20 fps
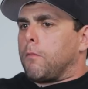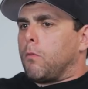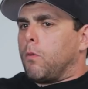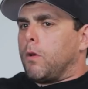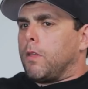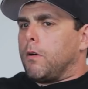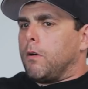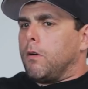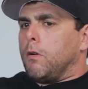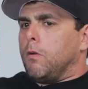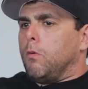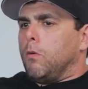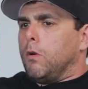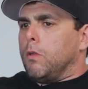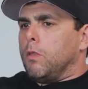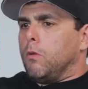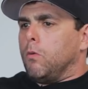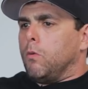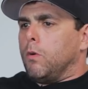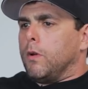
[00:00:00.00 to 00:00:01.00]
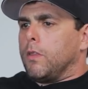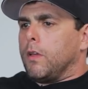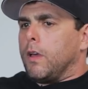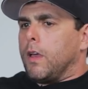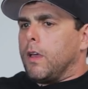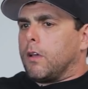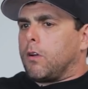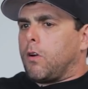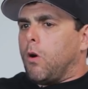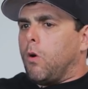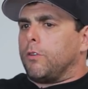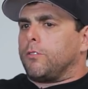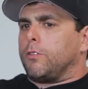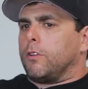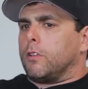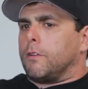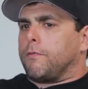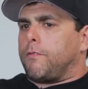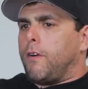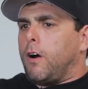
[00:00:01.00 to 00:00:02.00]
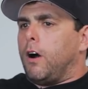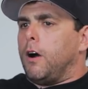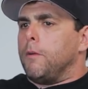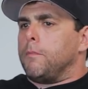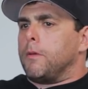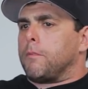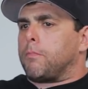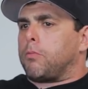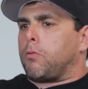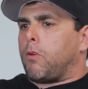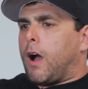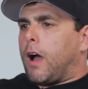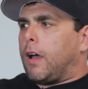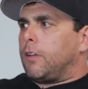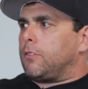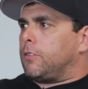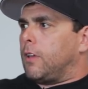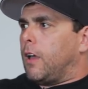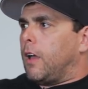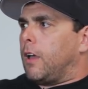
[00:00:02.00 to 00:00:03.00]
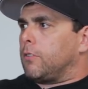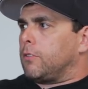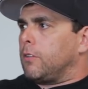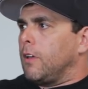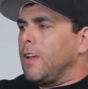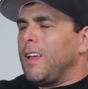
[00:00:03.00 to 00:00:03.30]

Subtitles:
a coaching development process.